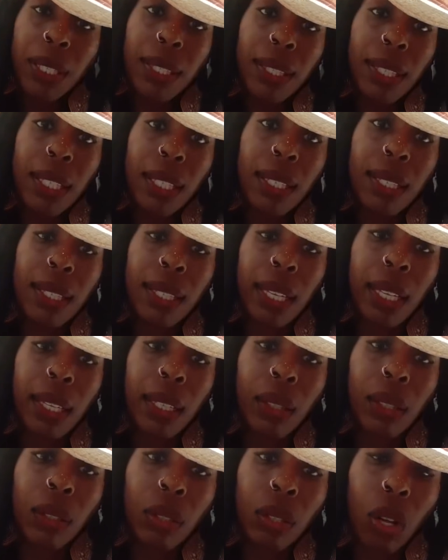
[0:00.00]
these
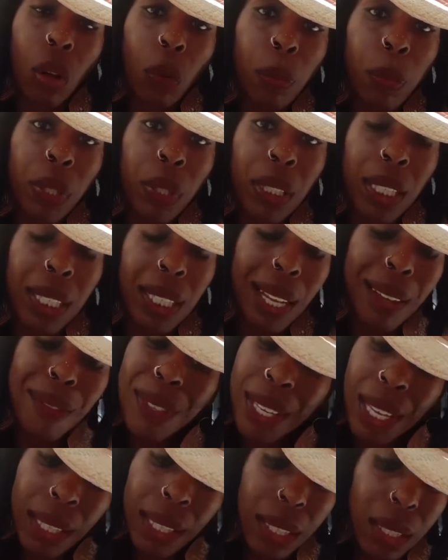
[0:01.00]
things openly, and I've
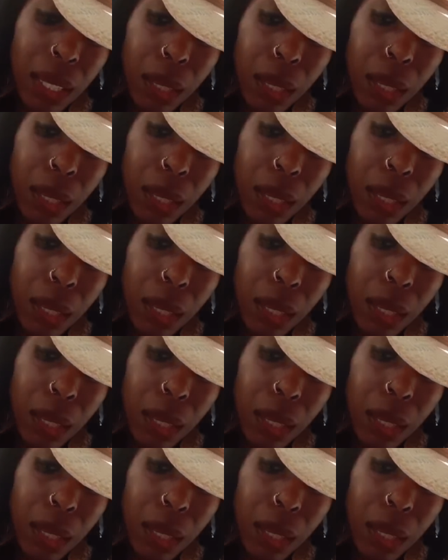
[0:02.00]
said this